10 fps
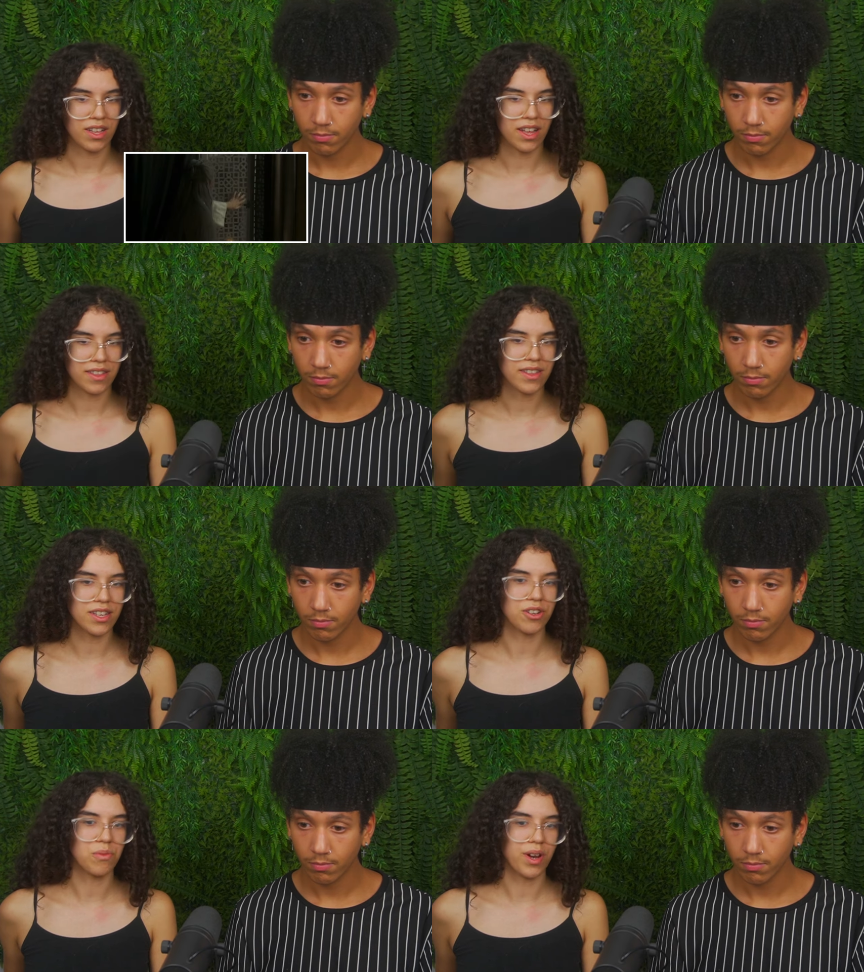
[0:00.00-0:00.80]
Speaker 1: I
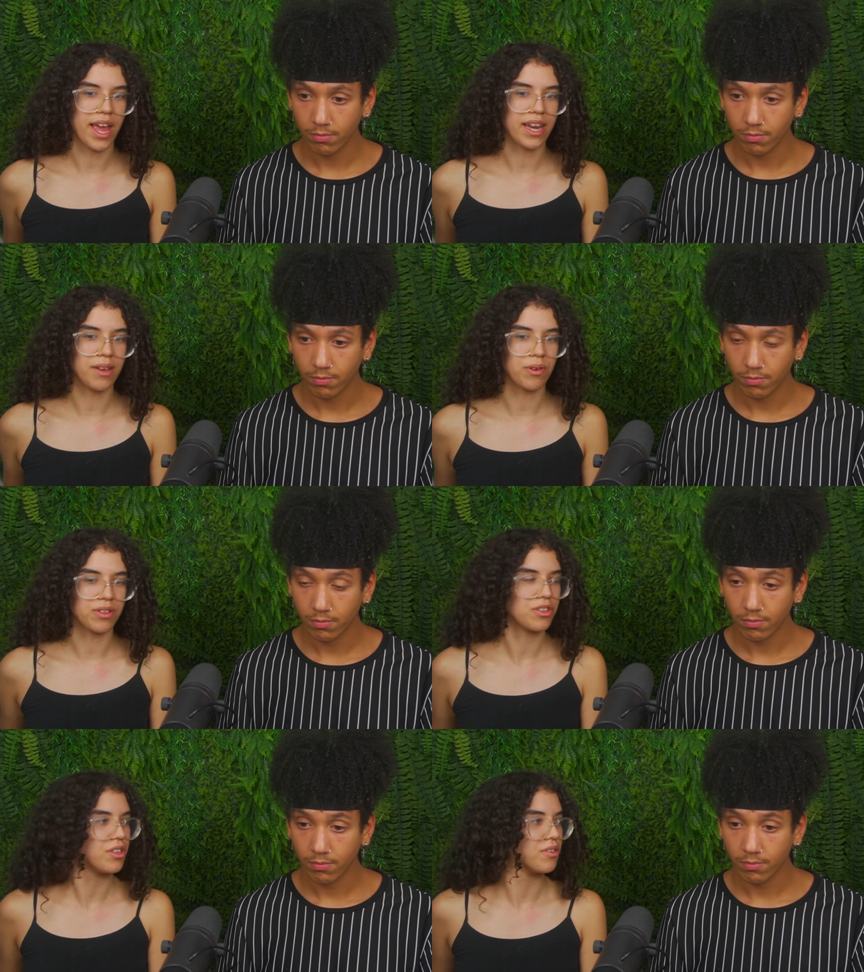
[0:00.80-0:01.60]
think they don't want
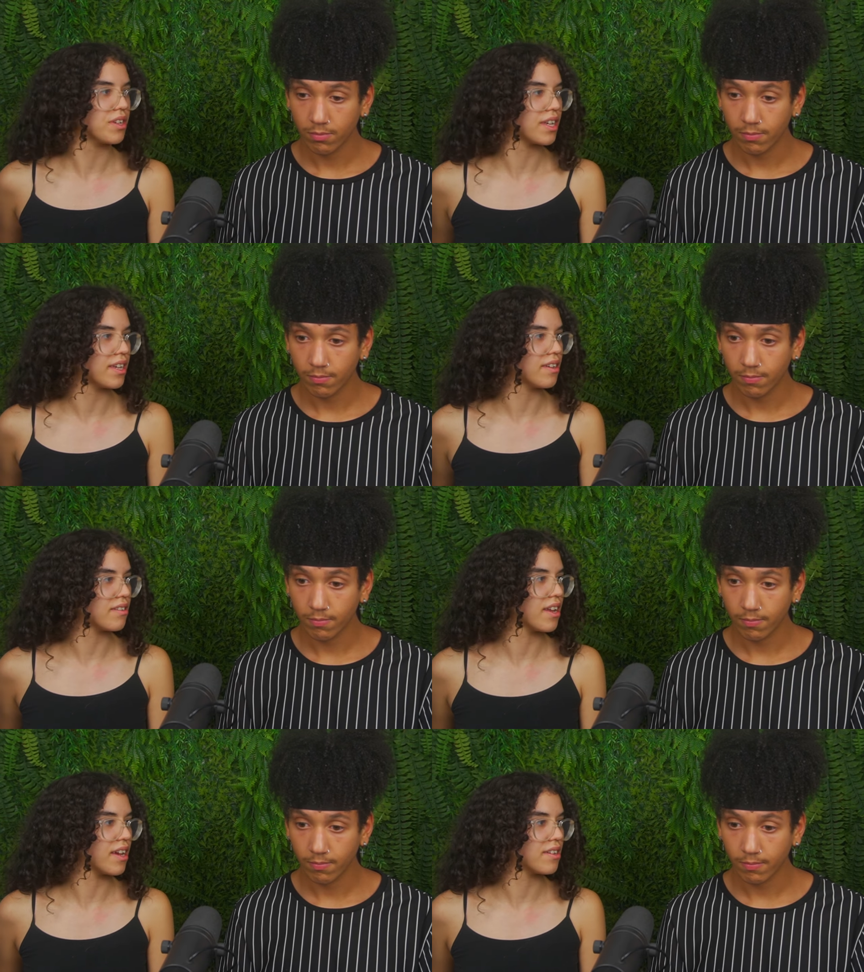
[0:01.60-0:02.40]
anyone to know the king
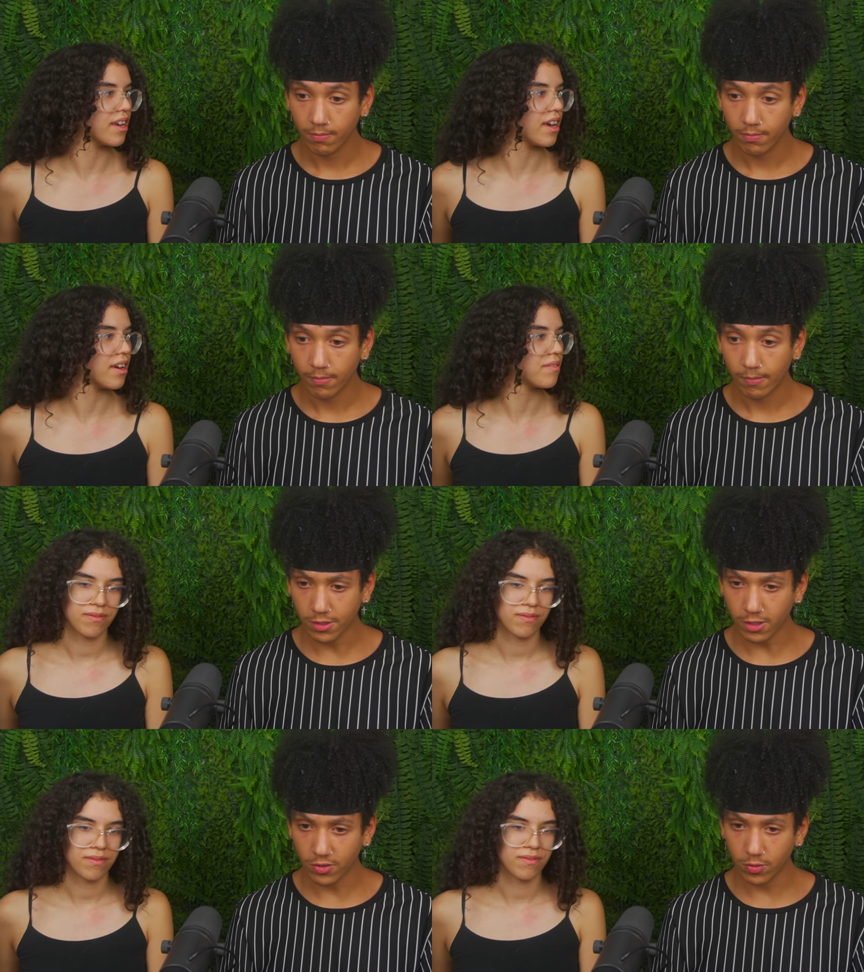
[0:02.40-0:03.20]
is dead yet.
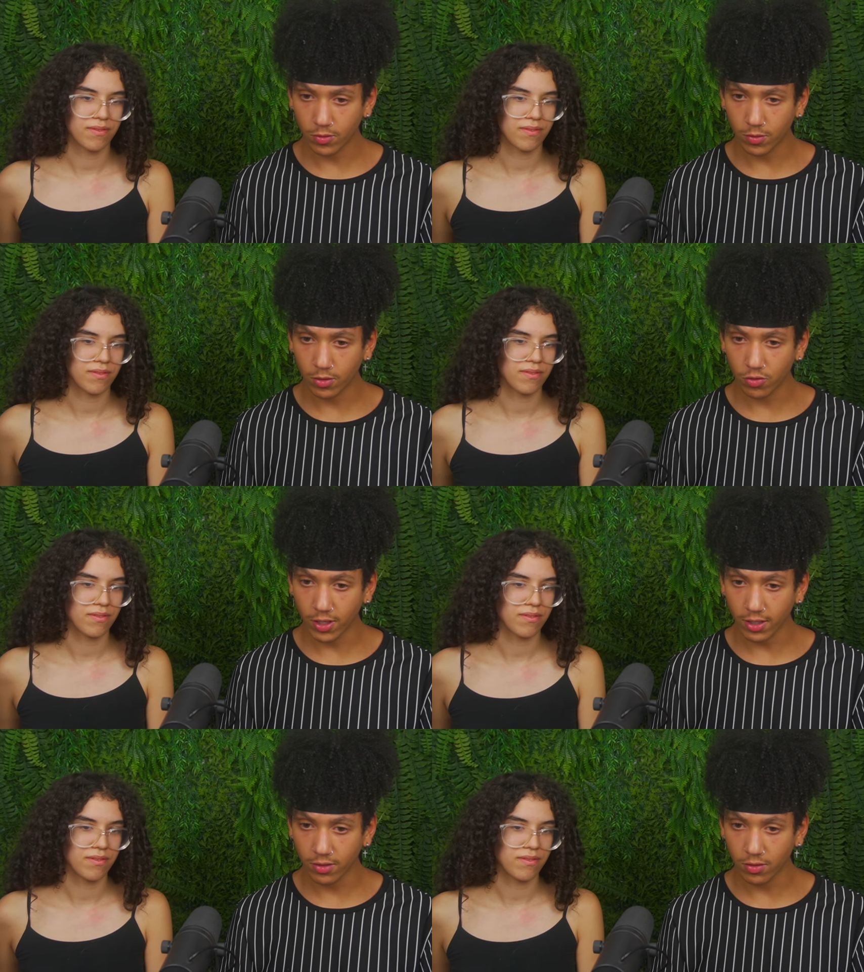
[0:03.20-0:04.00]
Speaker 2: I thought she was going to
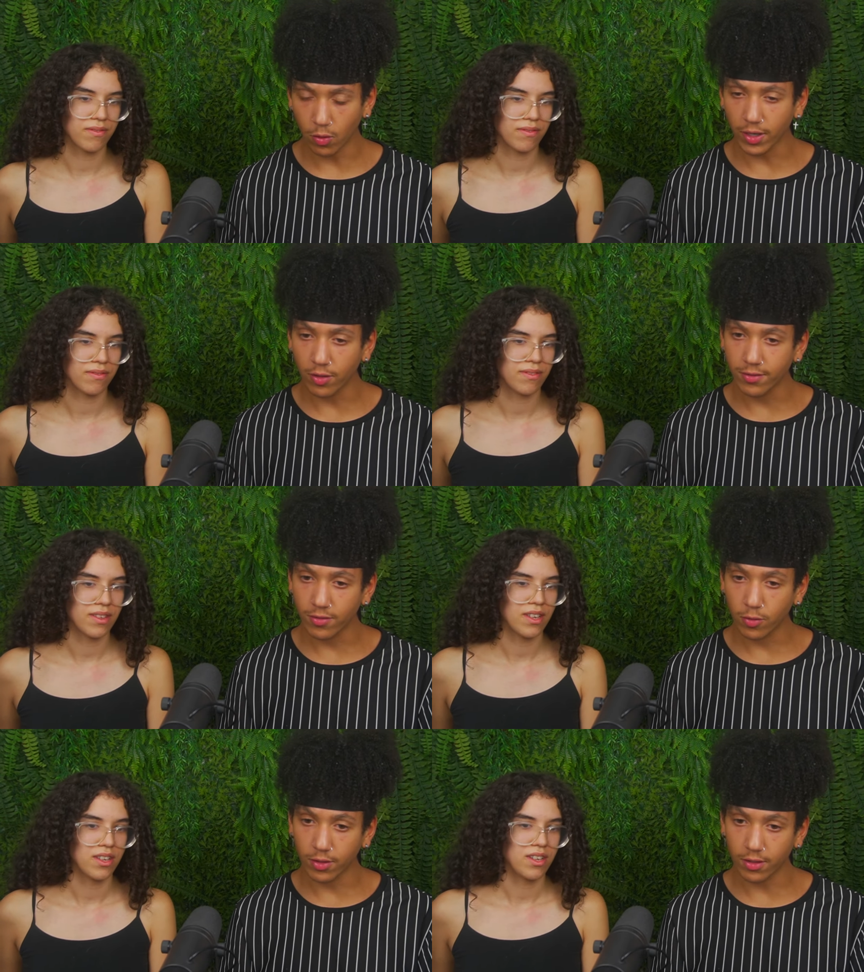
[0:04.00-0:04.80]
dragons. Oh wait, no,
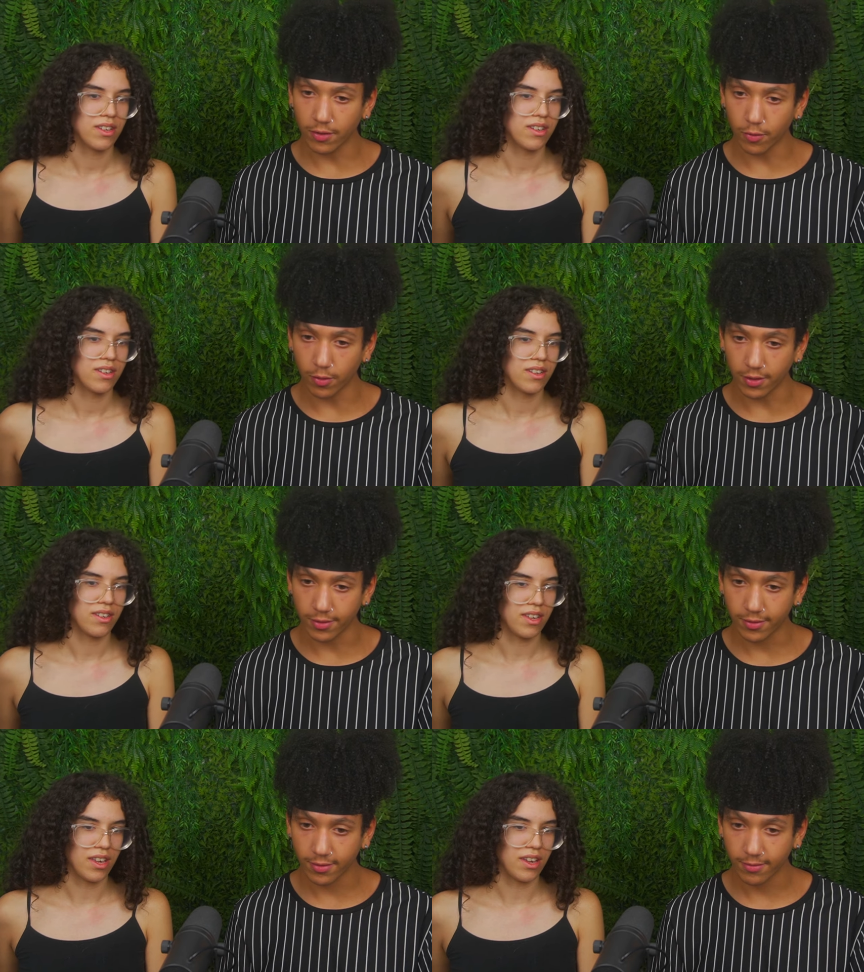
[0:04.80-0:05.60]
this is the queen that never
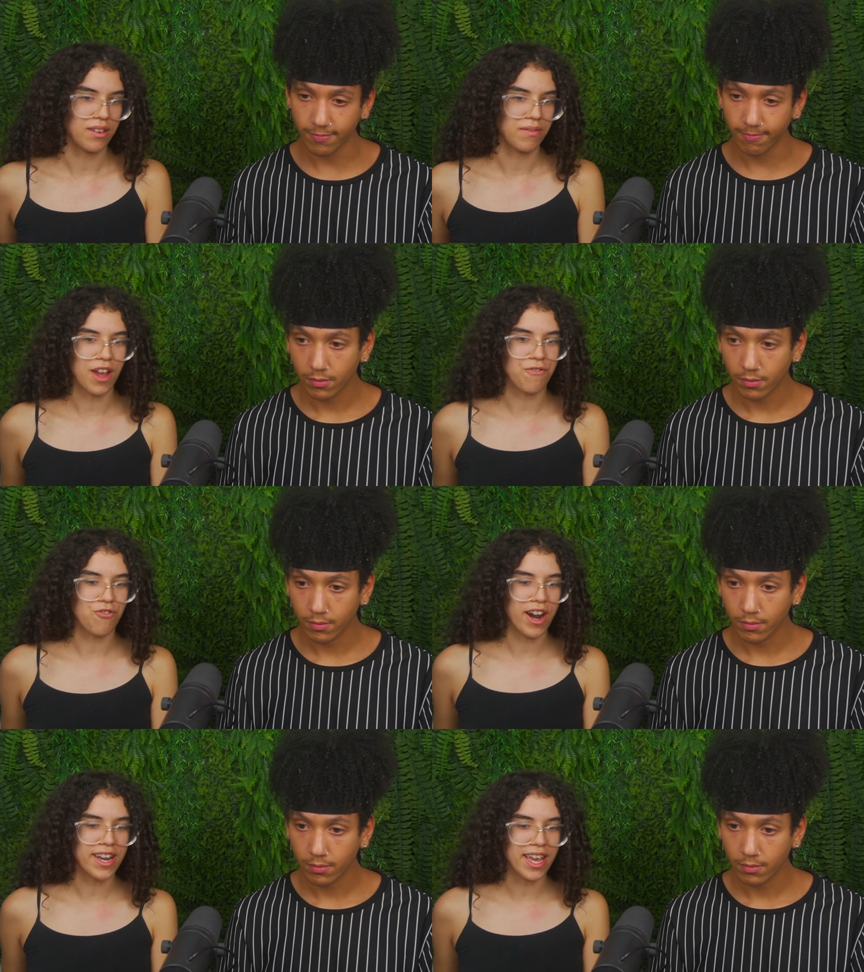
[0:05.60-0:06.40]
was. Yeah.
Speaker 1: Now, if
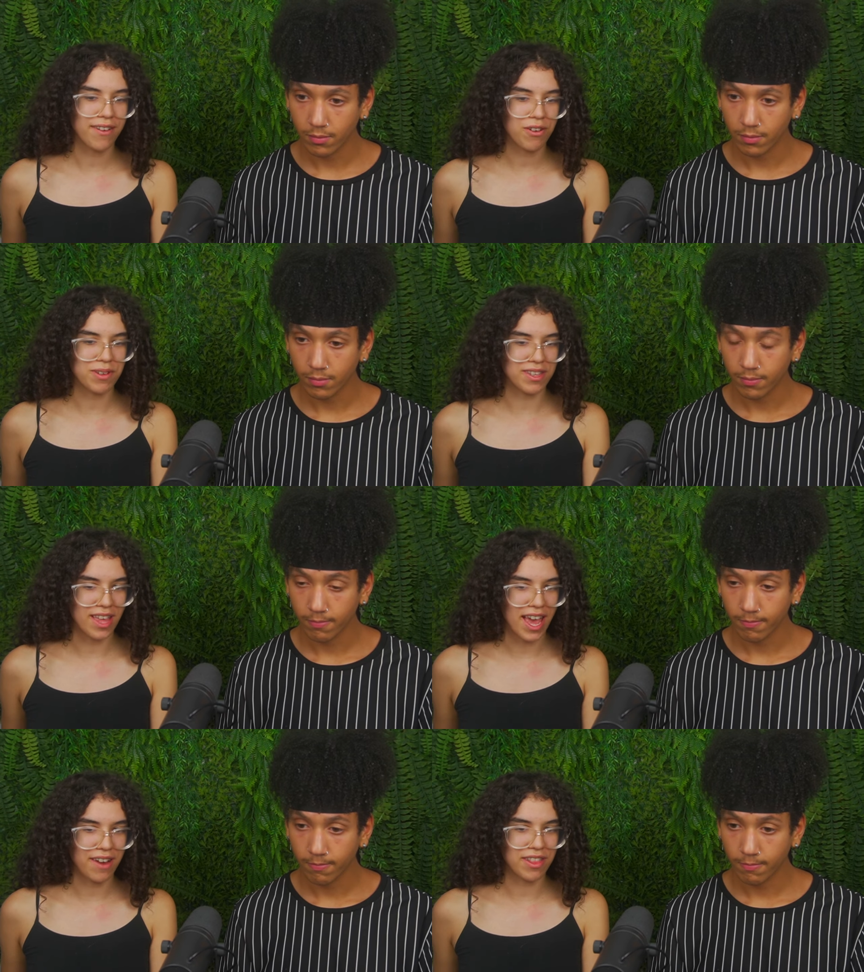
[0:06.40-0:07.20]
Rhaenyra was
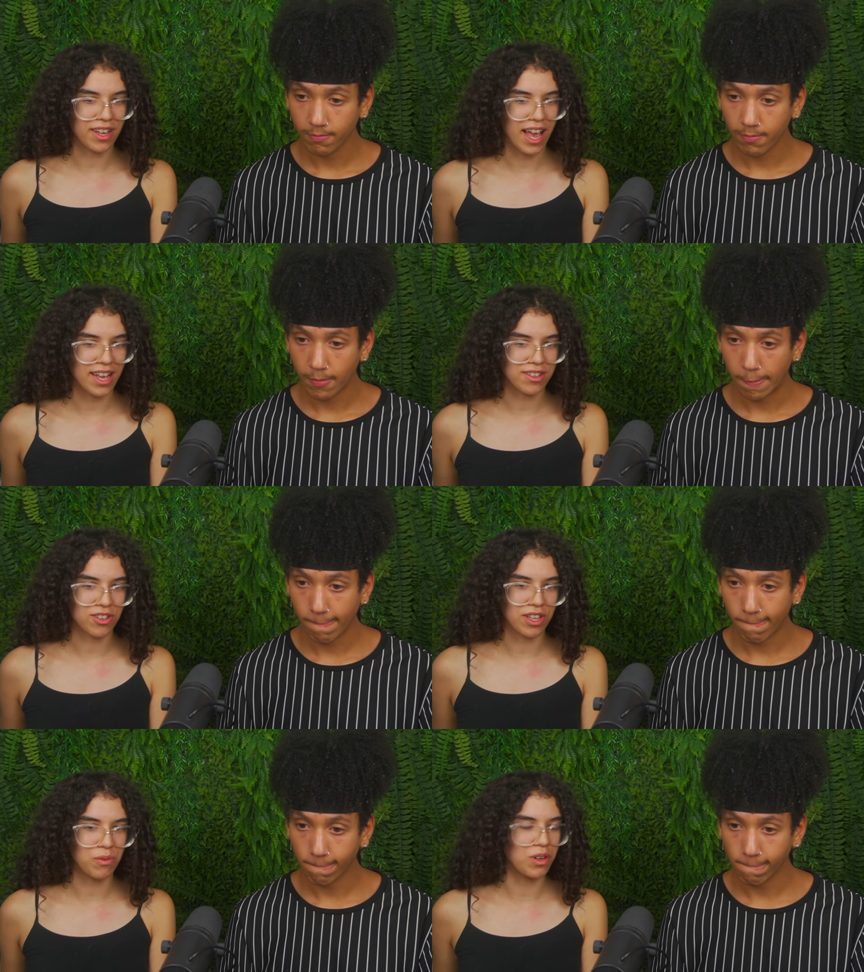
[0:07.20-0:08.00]
there in the
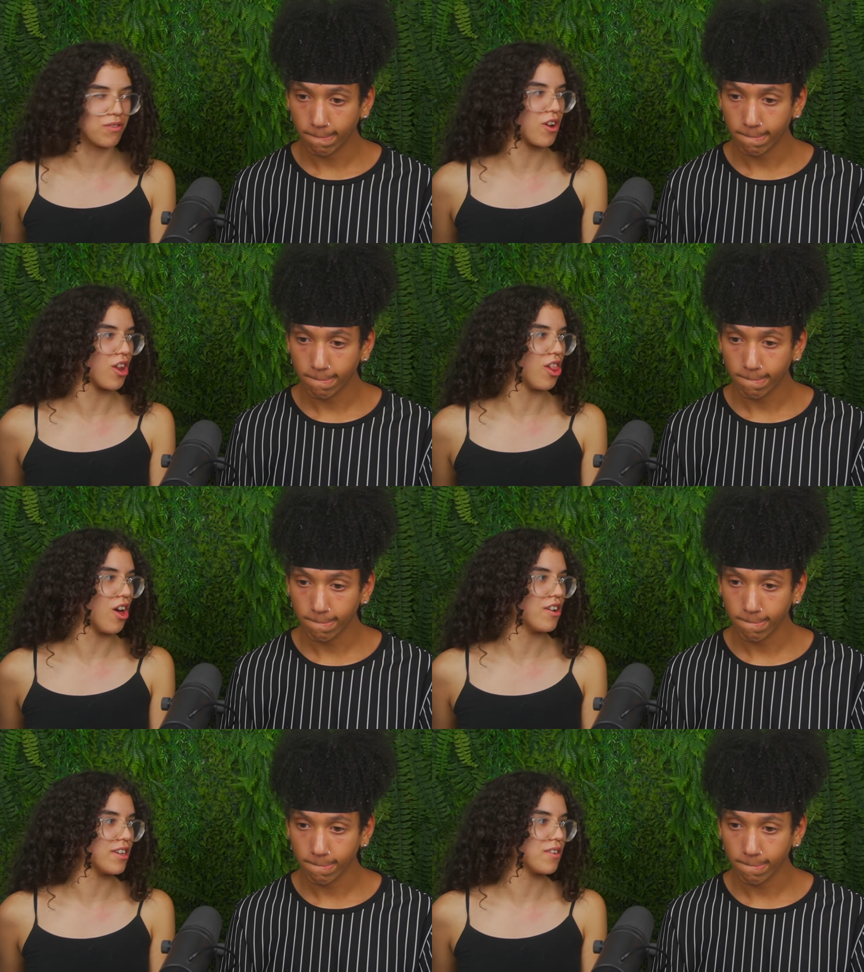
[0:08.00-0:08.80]
castle, it would have gone a lot